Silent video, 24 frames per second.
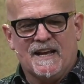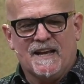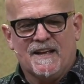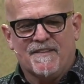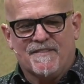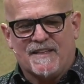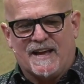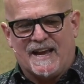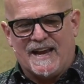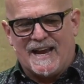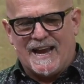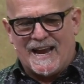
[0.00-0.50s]

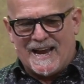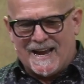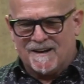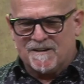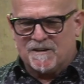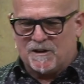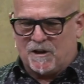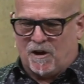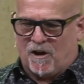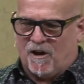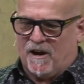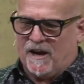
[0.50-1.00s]
They
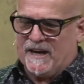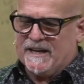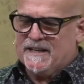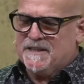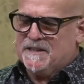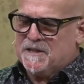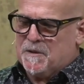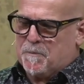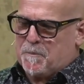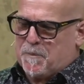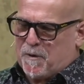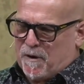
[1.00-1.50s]
outline
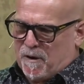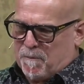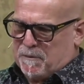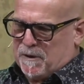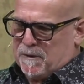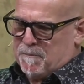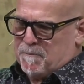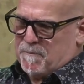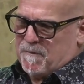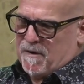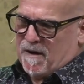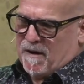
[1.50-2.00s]
the
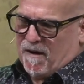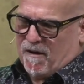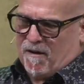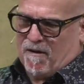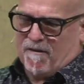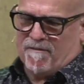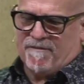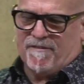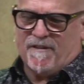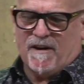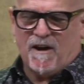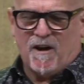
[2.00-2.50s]
problem
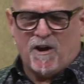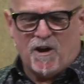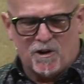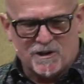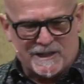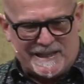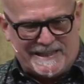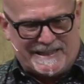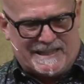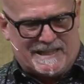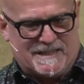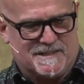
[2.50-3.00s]
of
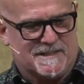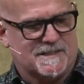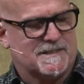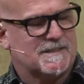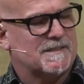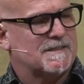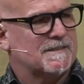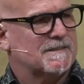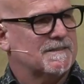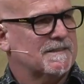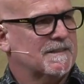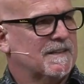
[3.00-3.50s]

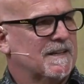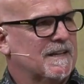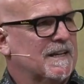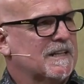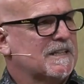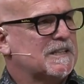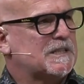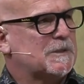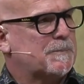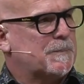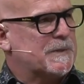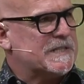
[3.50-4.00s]
holiness,
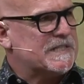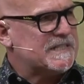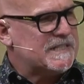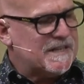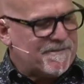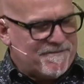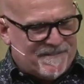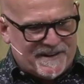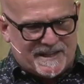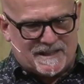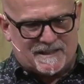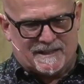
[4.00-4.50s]

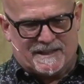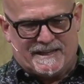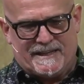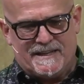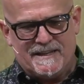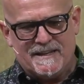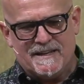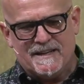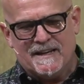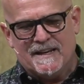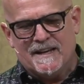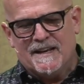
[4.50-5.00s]

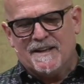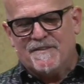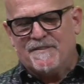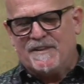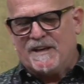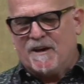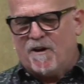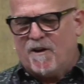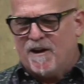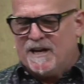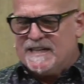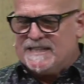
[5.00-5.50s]
specifically the
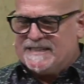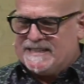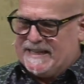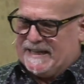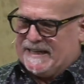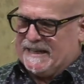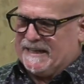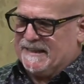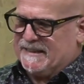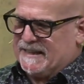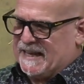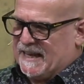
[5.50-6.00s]

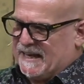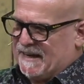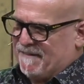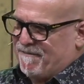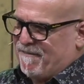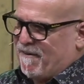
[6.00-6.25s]
idea that if